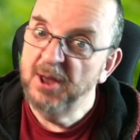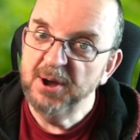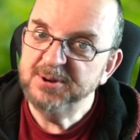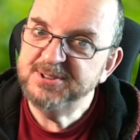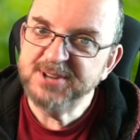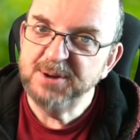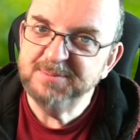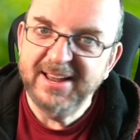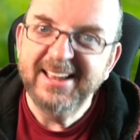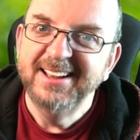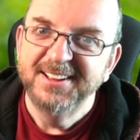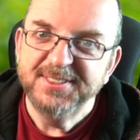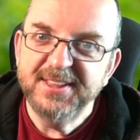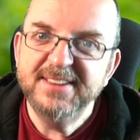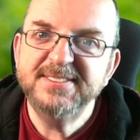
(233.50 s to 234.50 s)
No, Tommy.
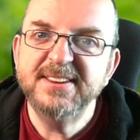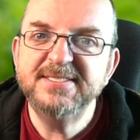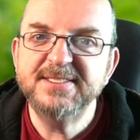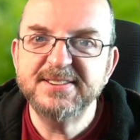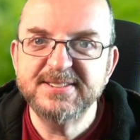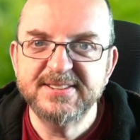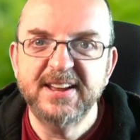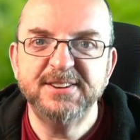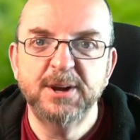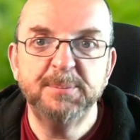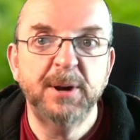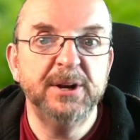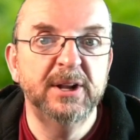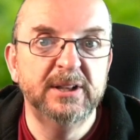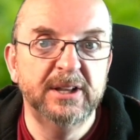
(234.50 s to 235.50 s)
This is to set
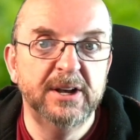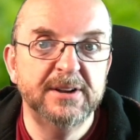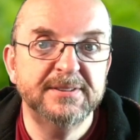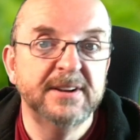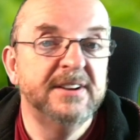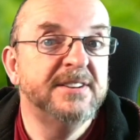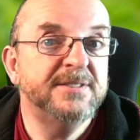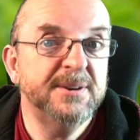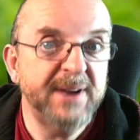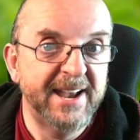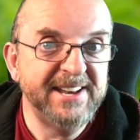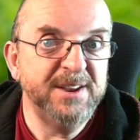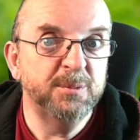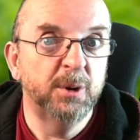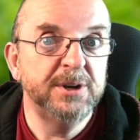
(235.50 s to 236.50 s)
up an alert to
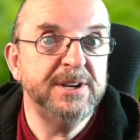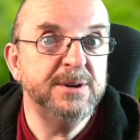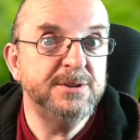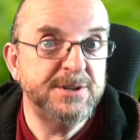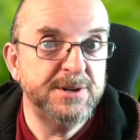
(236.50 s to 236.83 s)
anyone you